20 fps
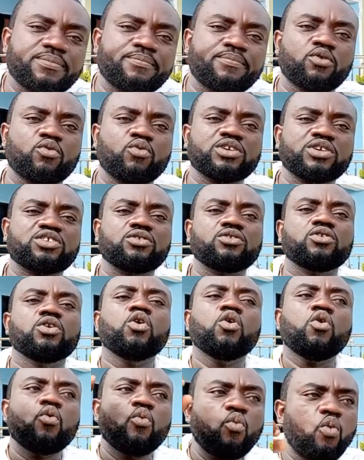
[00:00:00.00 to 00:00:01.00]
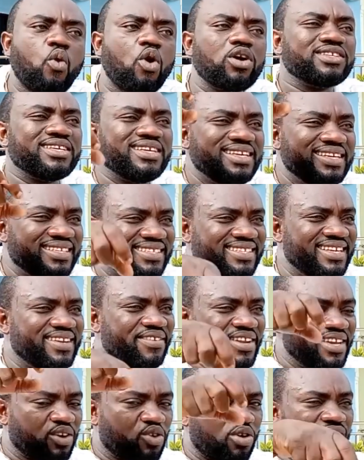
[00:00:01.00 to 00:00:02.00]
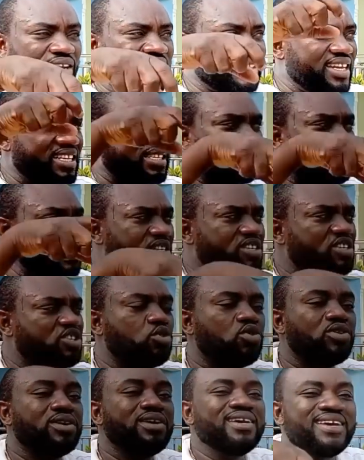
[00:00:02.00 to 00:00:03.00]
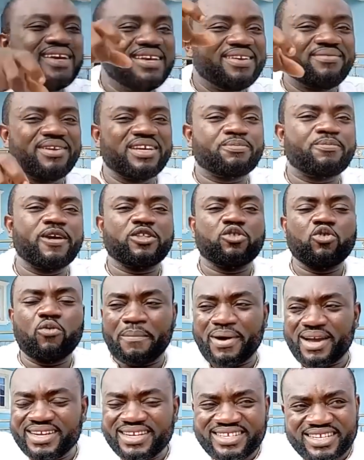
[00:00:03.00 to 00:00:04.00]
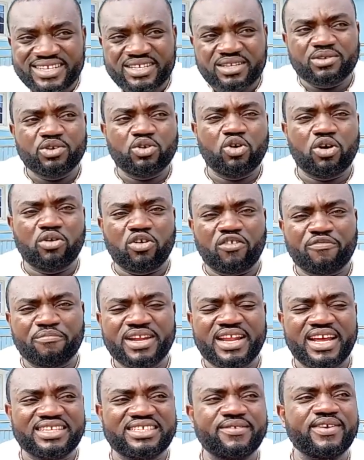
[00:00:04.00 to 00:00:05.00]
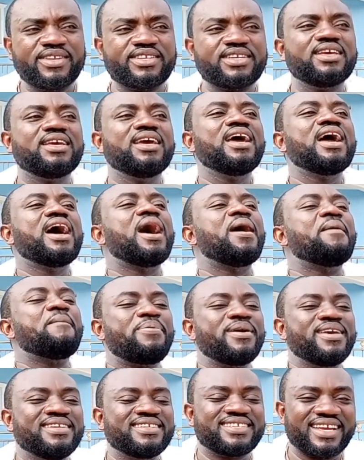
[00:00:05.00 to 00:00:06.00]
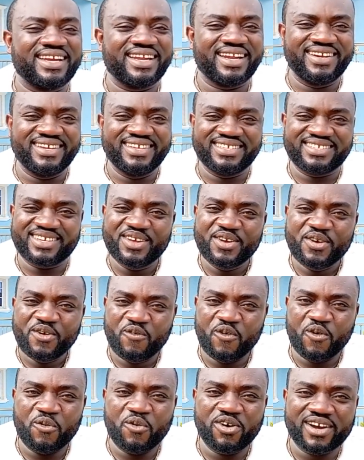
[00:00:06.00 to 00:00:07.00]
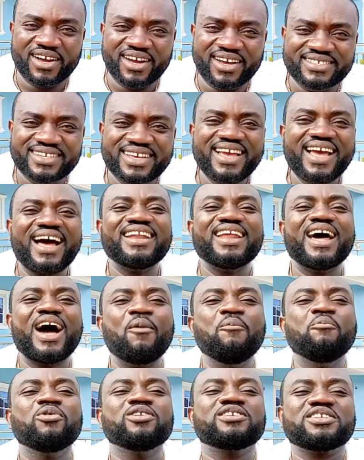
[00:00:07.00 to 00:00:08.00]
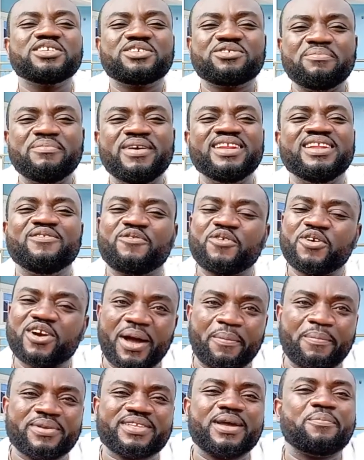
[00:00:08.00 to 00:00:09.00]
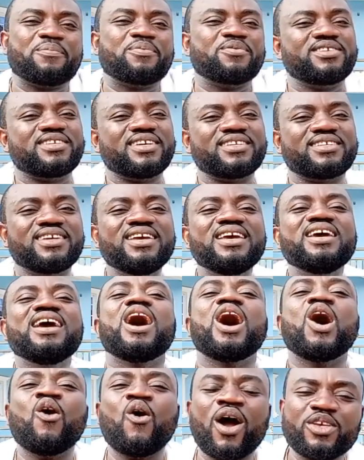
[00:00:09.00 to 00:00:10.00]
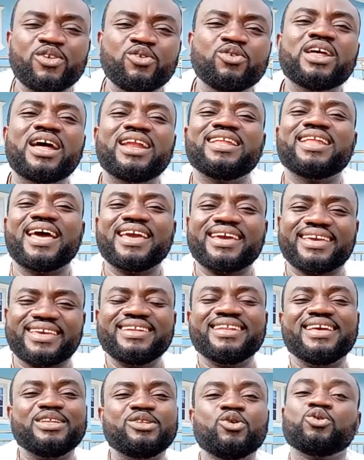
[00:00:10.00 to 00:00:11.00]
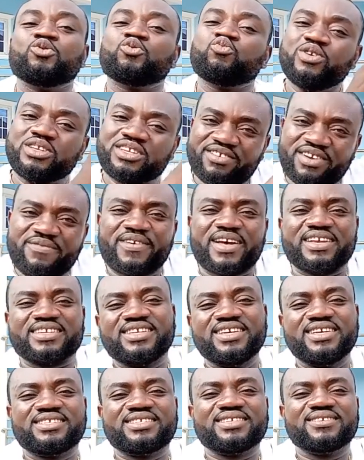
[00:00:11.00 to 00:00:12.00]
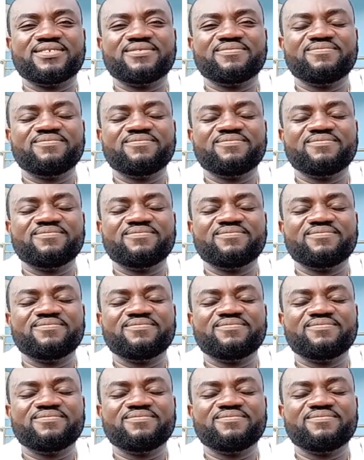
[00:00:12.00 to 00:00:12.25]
a simple question: what is the recurrent expenditure in respect to managing government activity and paying salaries for workers? And how much is remaining for capital projects? Or are you not liking a do with River State?